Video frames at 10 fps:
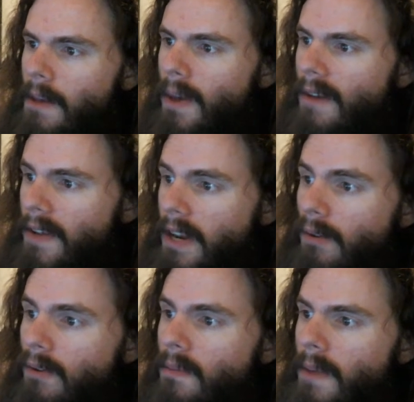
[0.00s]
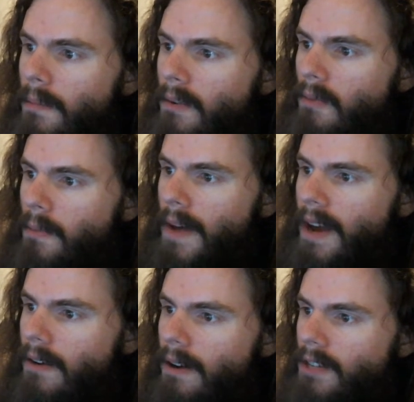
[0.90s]
By vetting group members with
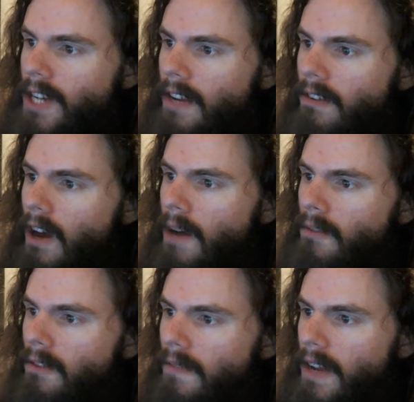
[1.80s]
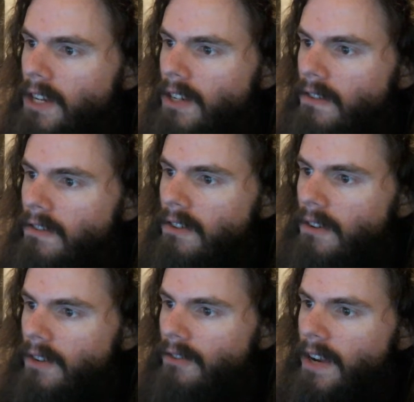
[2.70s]
background checks, observations
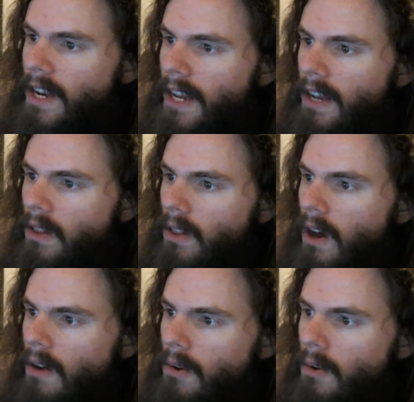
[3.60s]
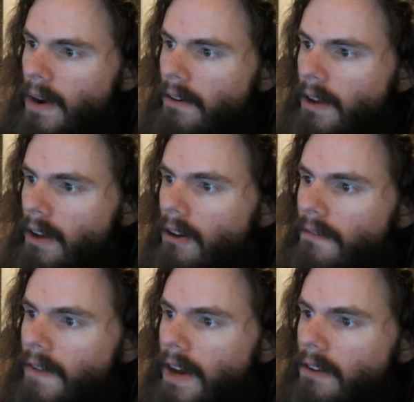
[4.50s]
during training, and a law requiring all
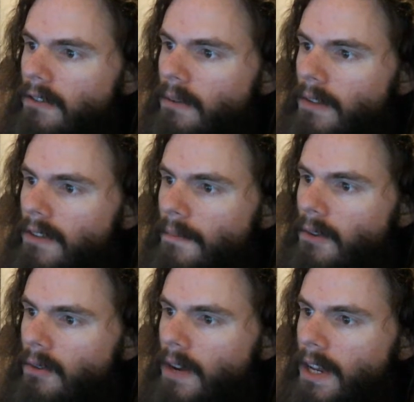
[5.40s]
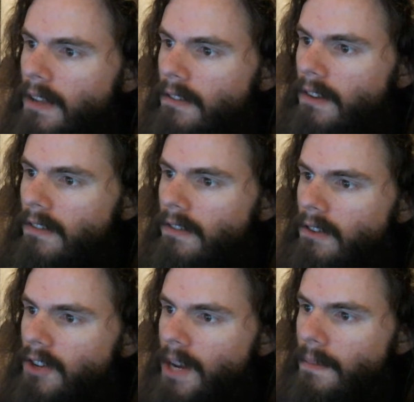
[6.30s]
fighters to accept Ukrainian
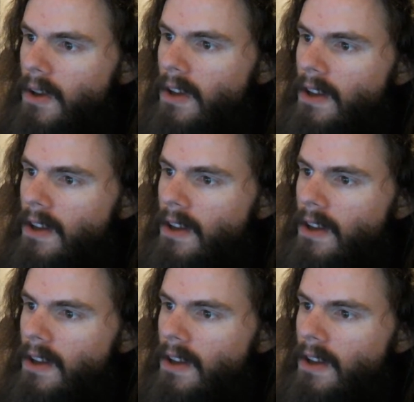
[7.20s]
citizenship.